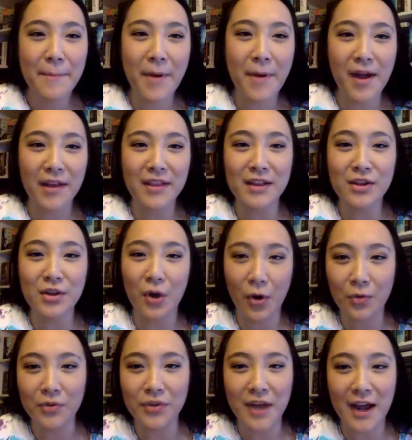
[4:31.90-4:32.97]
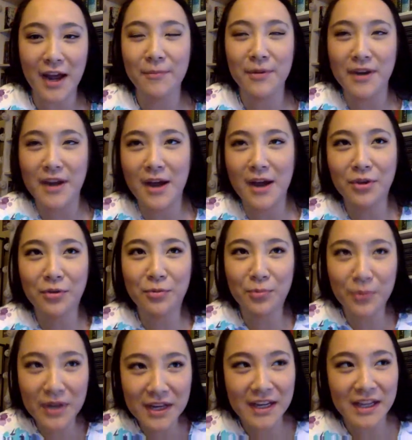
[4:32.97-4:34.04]
but this whole time when I was
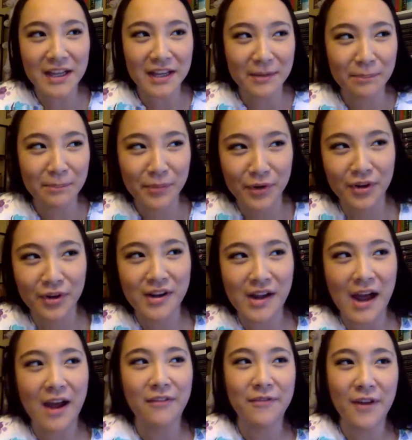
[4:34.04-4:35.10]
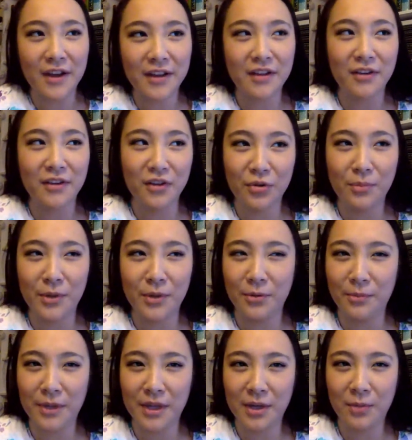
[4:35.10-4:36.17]
reading the book, I thought the Little
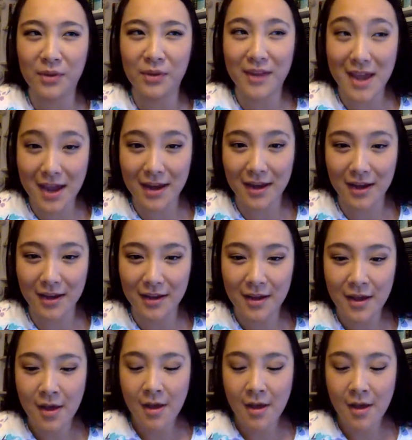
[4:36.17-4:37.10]
Mermaid was Anna.